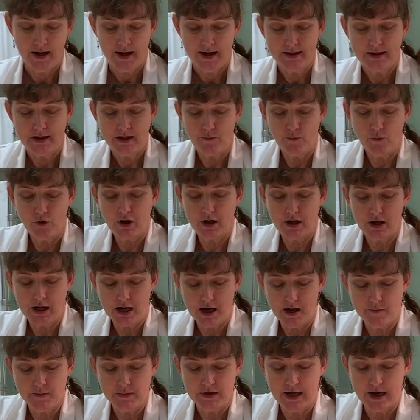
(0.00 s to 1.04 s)
Then we're going to
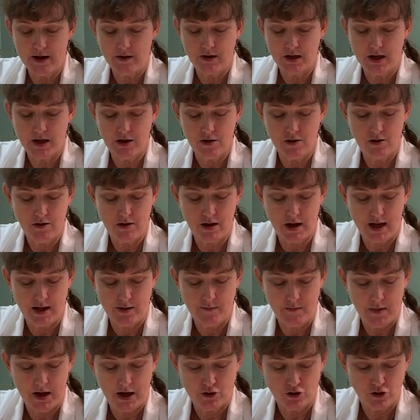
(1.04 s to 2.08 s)
come down here and
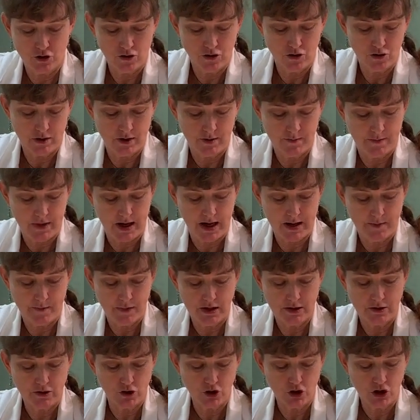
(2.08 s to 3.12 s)
measure the
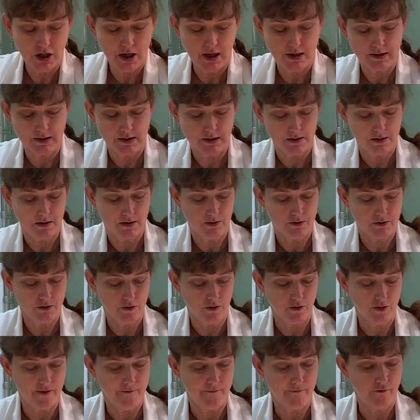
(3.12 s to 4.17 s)
baby's chest
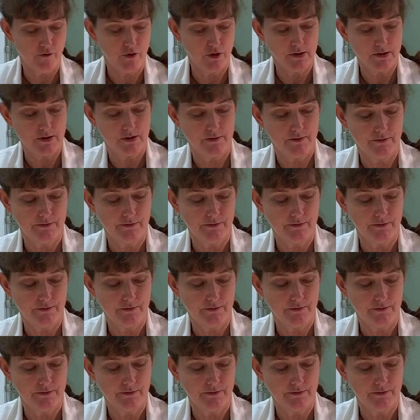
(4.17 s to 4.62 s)
circumference.